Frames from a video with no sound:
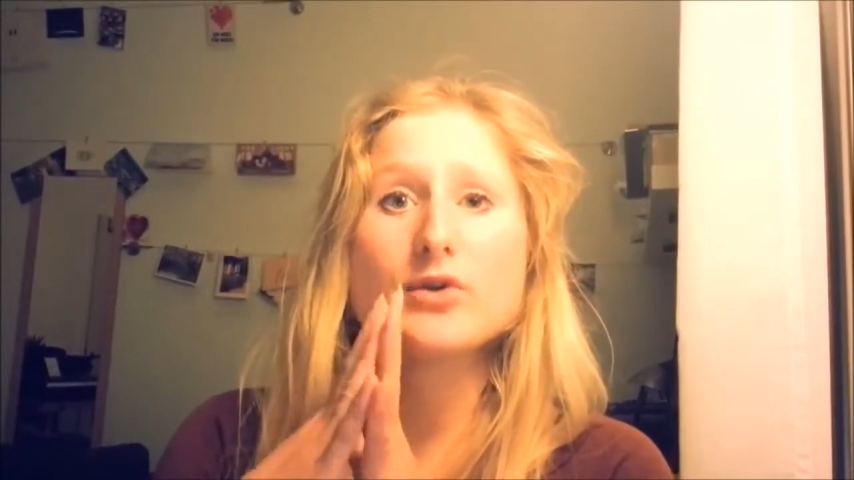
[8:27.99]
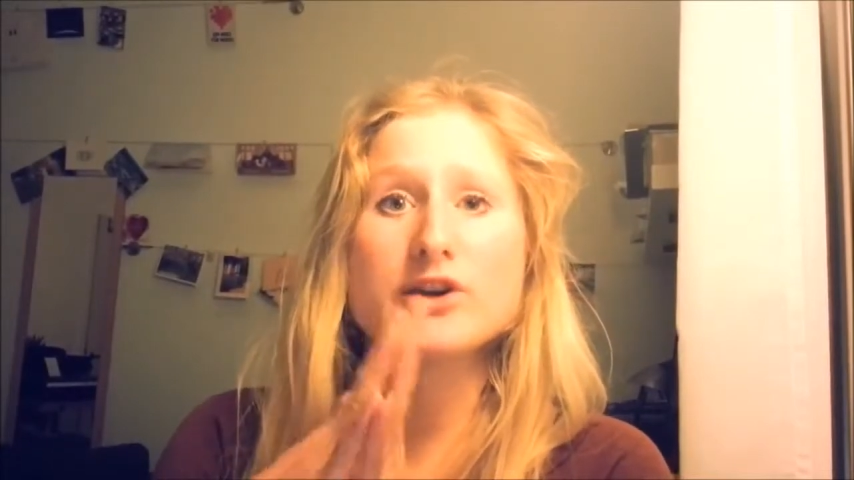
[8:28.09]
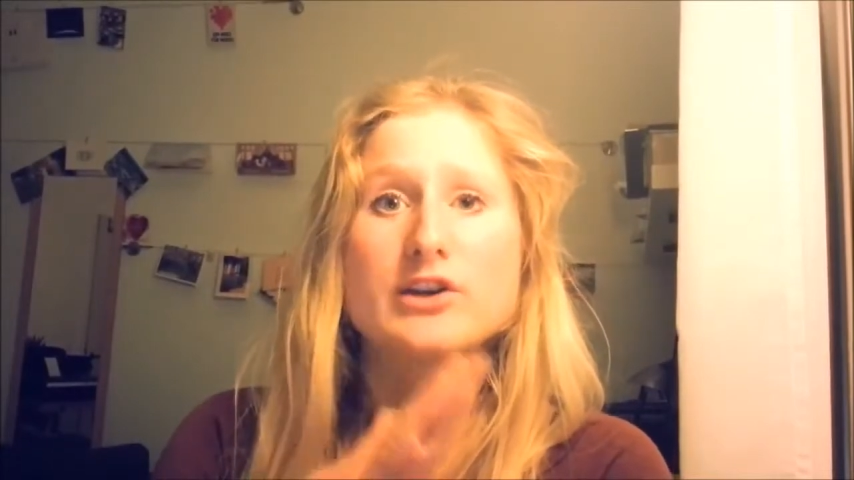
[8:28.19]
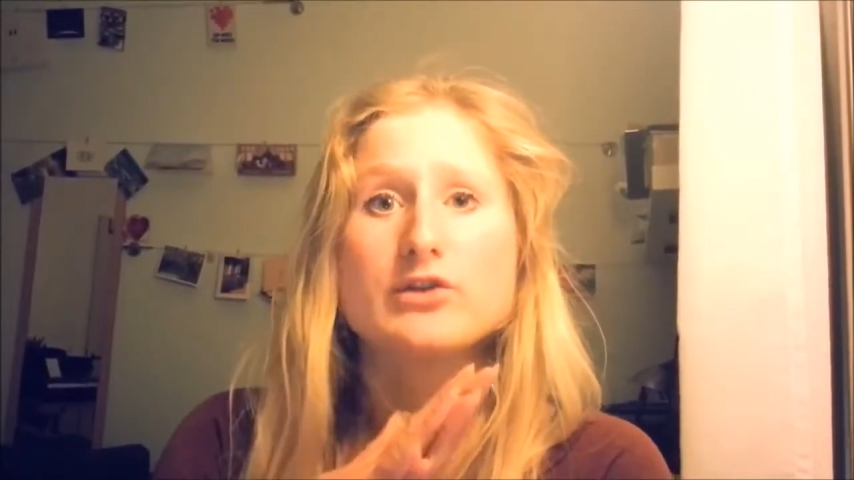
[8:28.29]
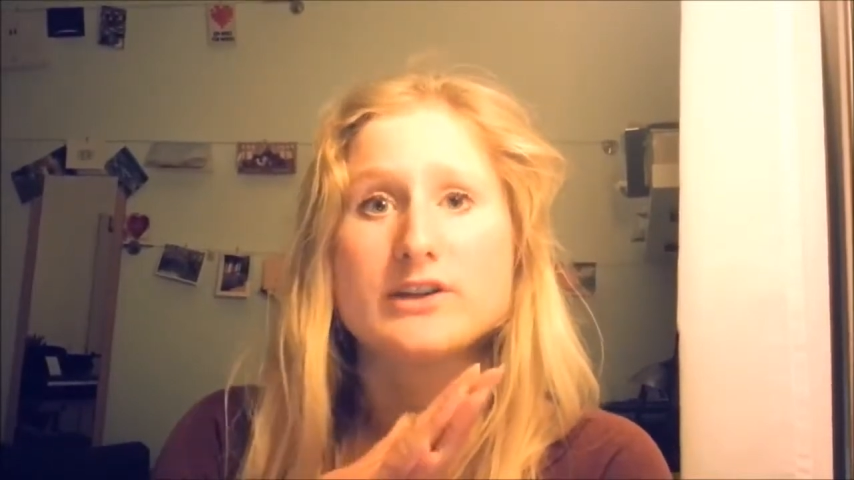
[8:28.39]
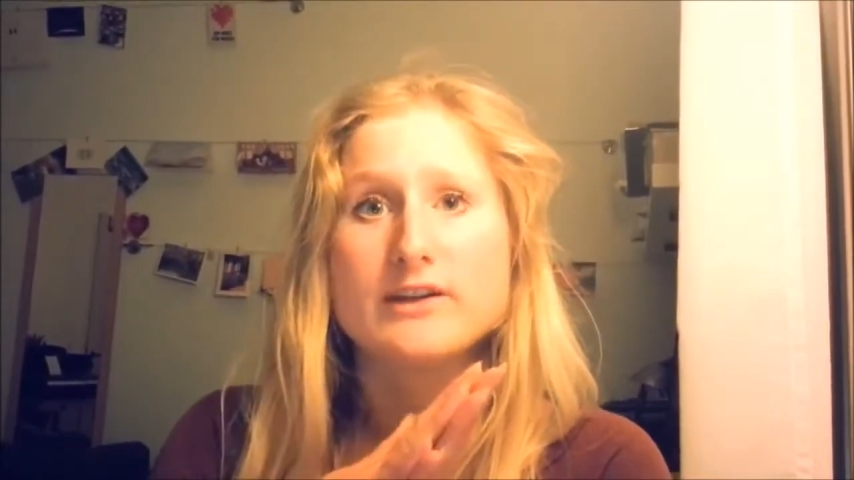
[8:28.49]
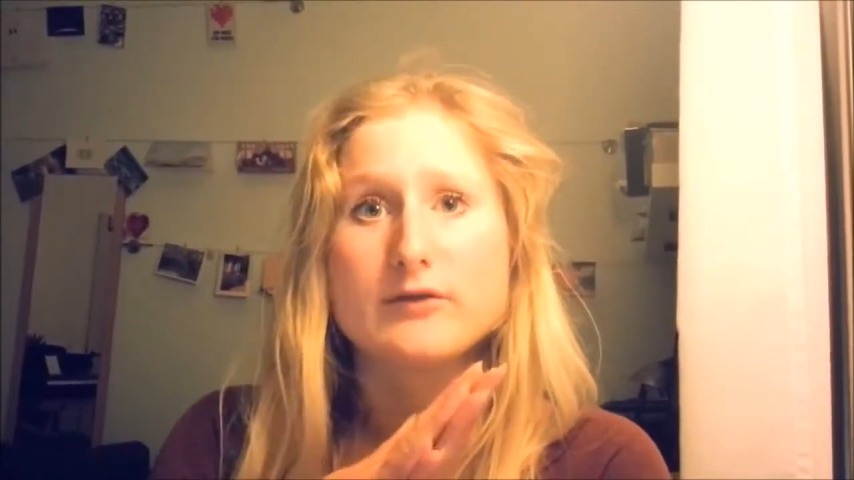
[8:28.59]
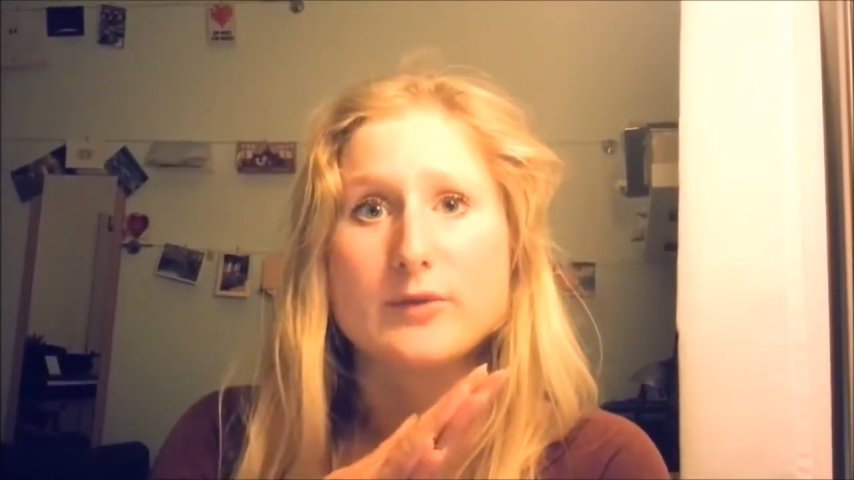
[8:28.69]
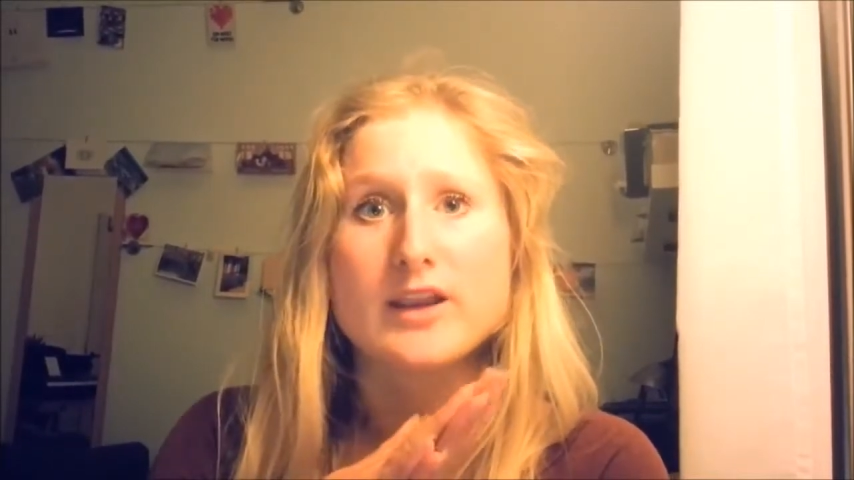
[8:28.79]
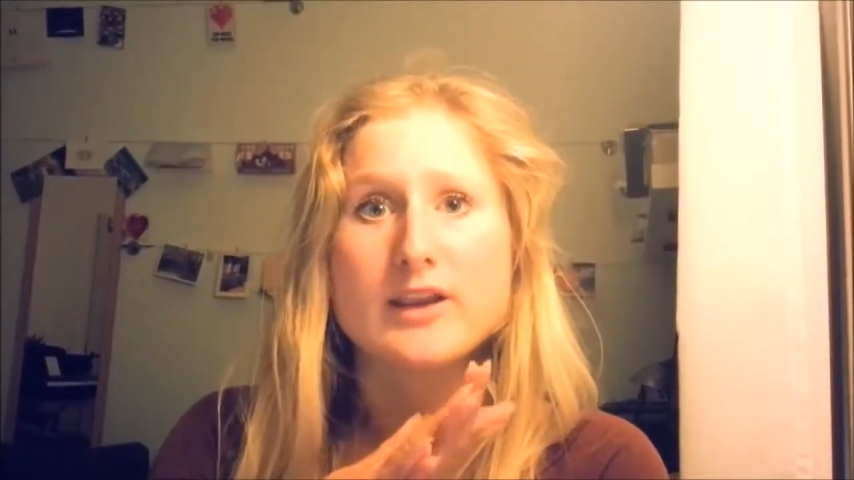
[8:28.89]
body could
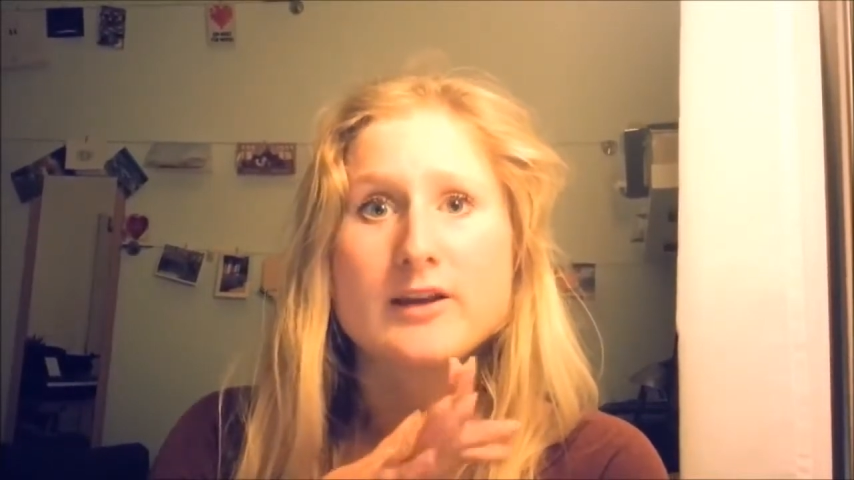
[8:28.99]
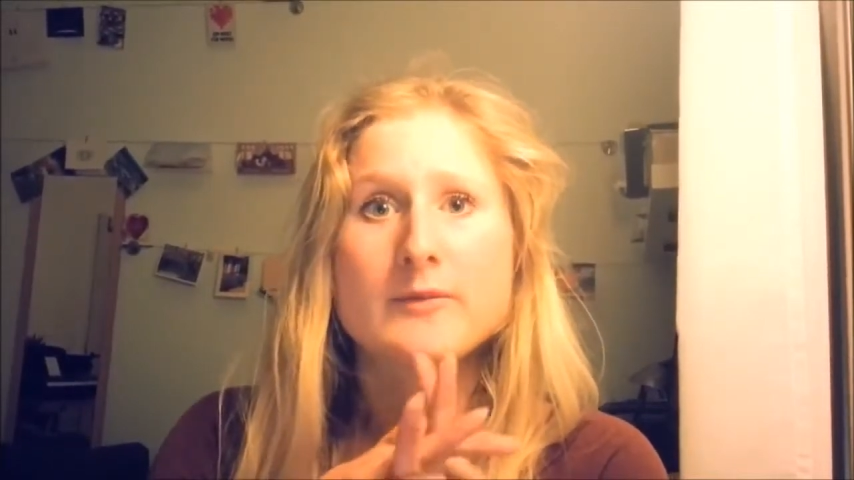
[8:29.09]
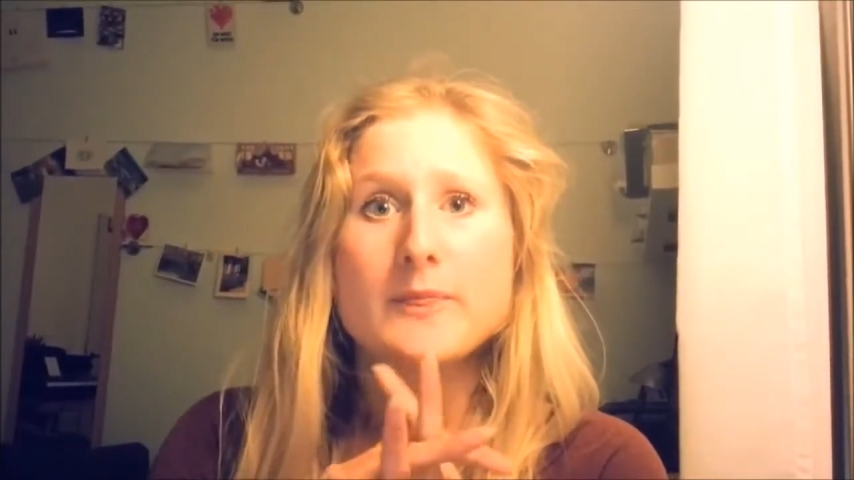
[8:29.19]
give me,